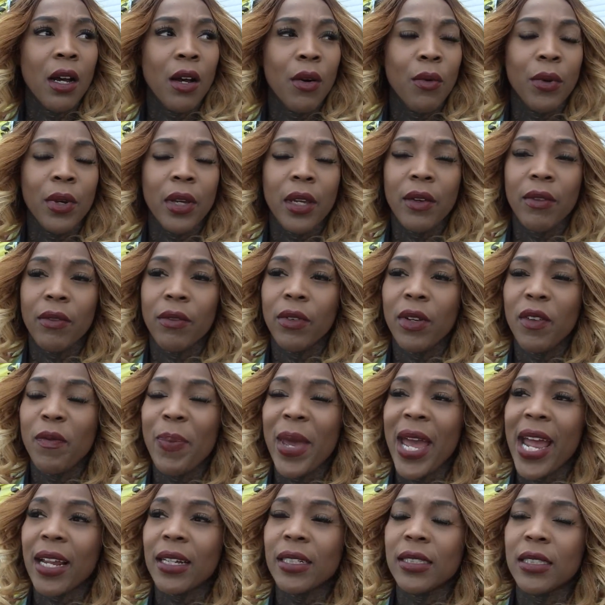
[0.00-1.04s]
We
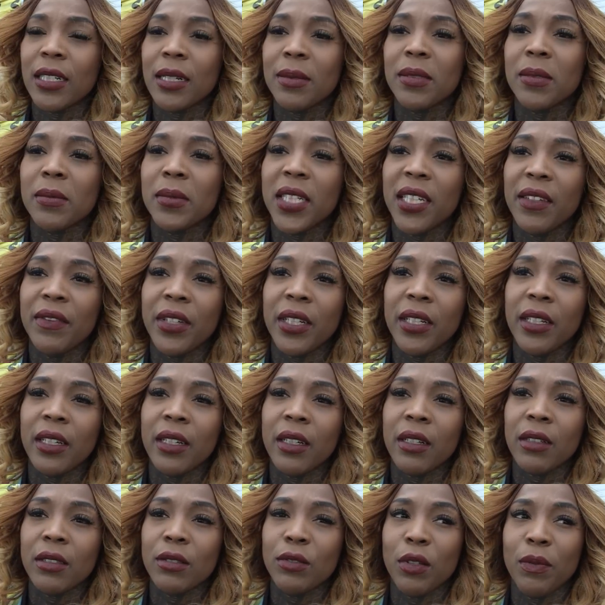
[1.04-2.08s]
packaged up some TV deals.